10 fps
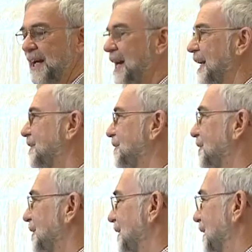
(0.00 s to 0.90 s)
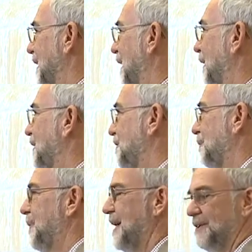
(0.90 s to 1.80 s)
had
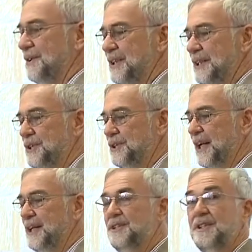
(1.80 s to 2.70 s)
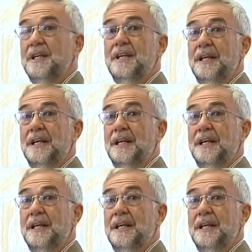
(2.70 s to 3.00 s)
another parent in each case.